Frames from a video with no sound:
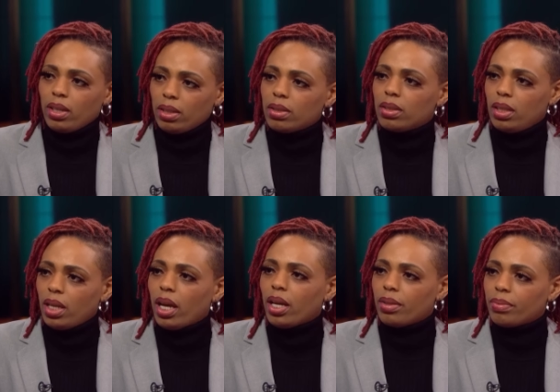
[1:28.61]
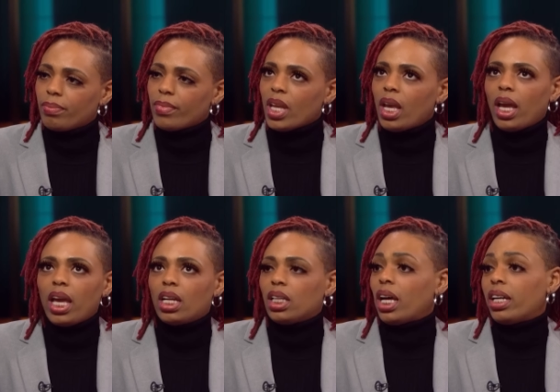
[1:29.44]
Yeah, in yeah. what ways?
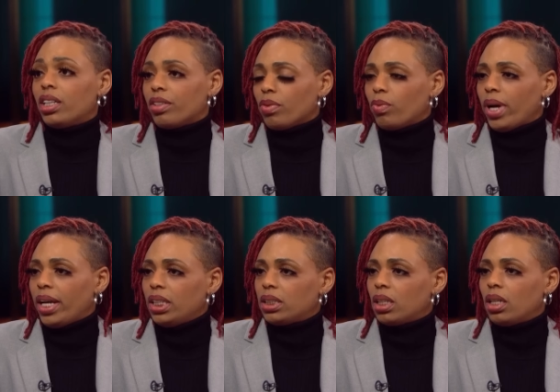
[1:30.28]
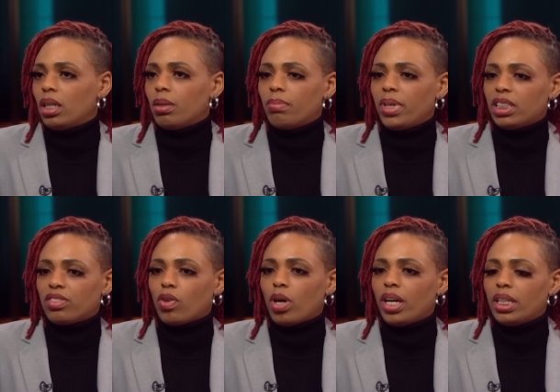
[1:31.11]
In a lot of different ways. Um, as
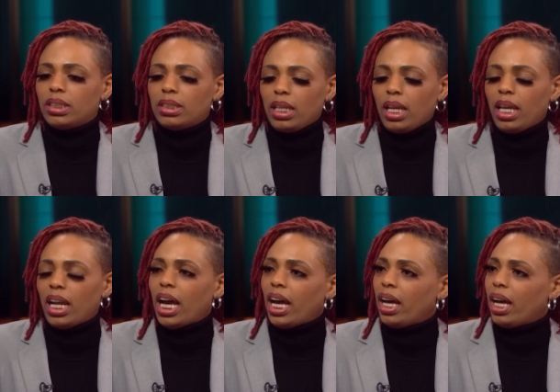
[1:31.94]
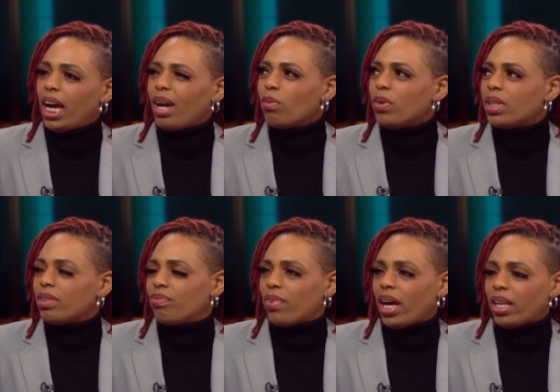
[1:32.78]
far as in, I, I would
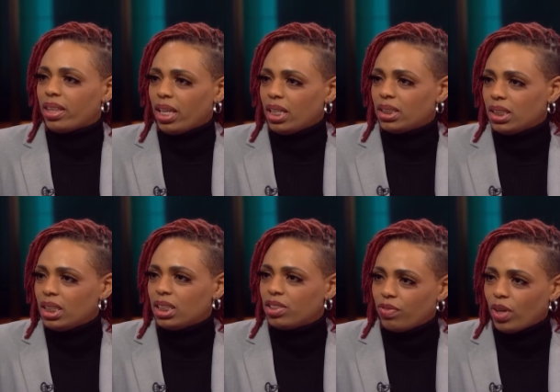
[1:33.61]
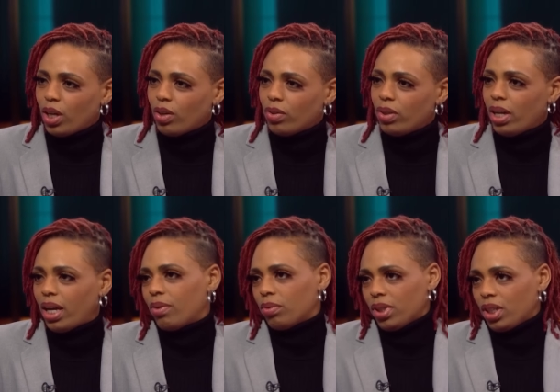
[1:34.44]
find things in his phone.
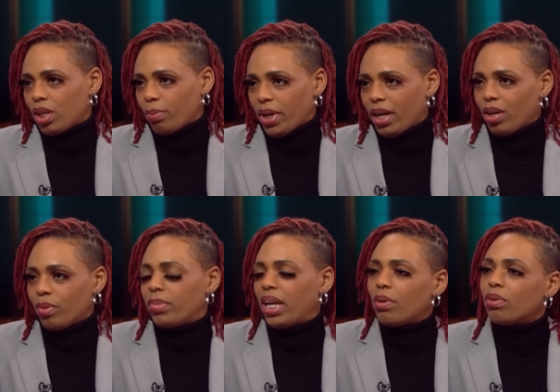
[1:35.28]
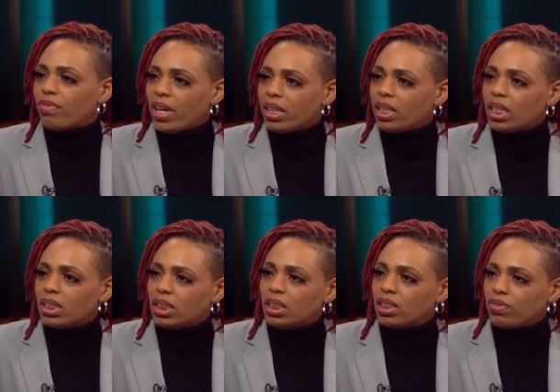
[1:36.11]
I would look on my own, but I would find
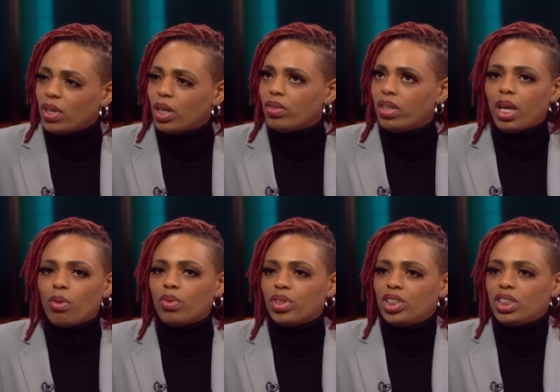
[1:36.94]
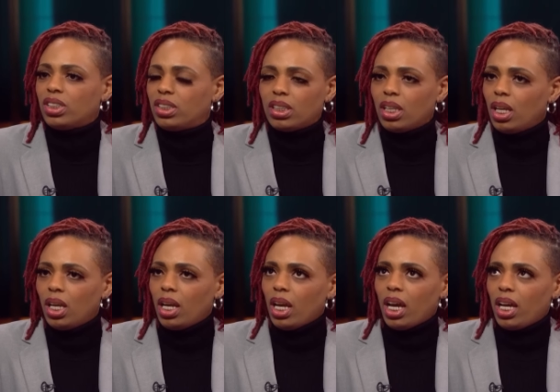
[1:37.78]
things in his phone that were just,
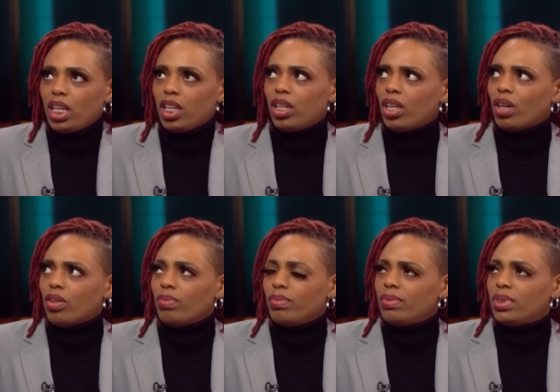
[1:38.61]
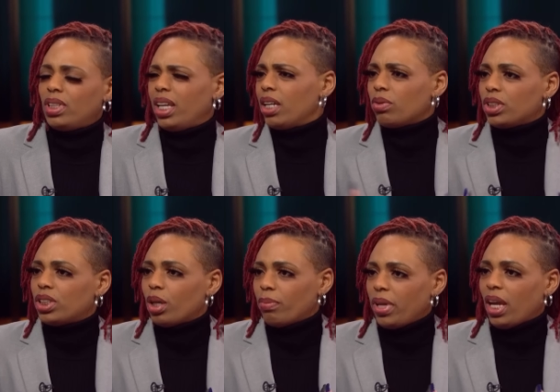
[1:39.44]
you know, it would
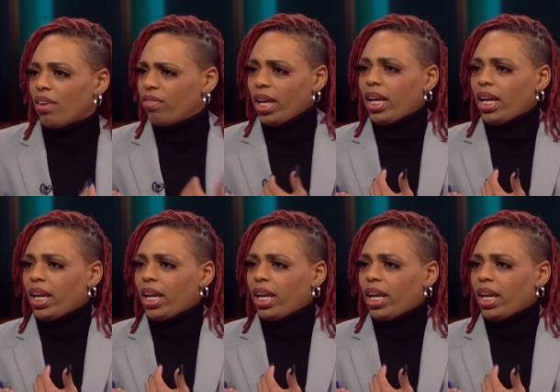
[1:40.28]
turn me off.